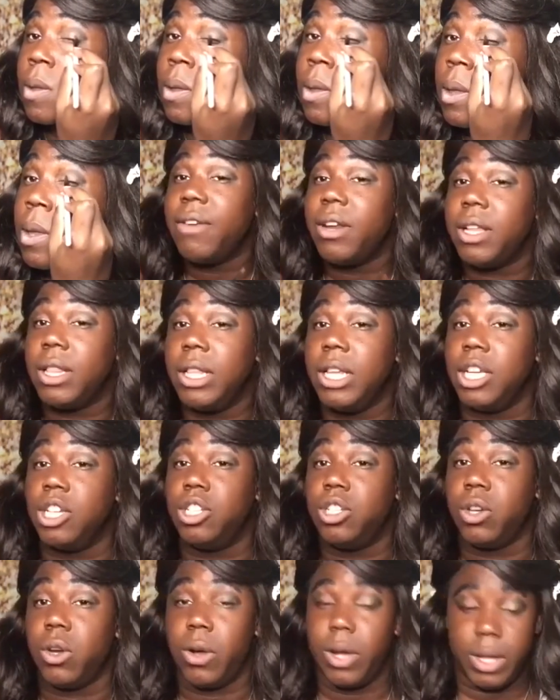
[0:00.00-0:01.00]
Definitely a
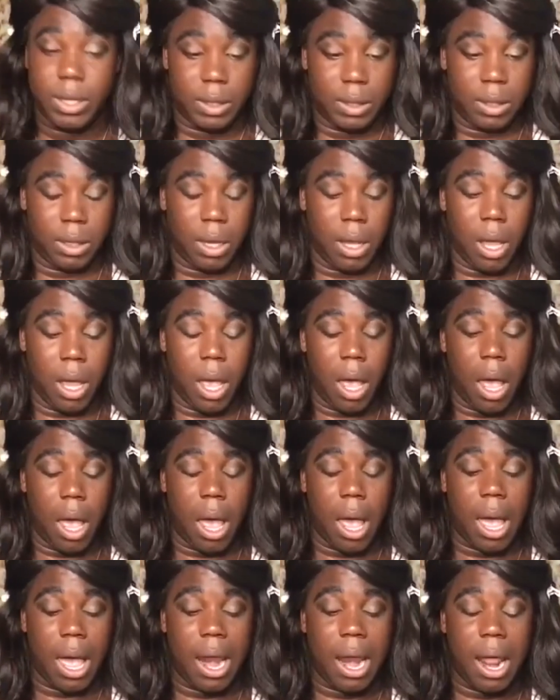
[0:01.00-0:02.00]
choice.
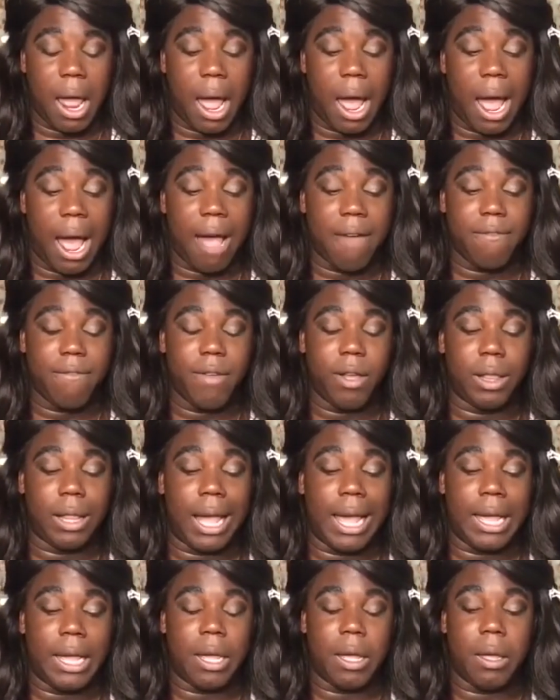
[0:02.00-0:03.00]
And I feel
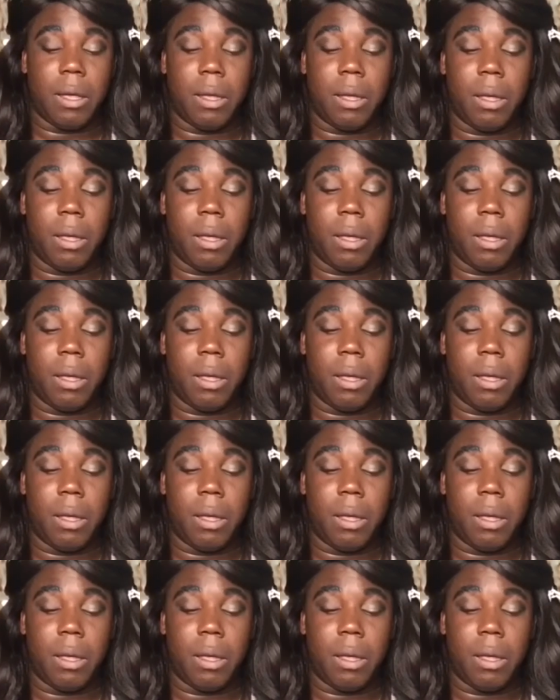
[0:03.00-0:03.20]
like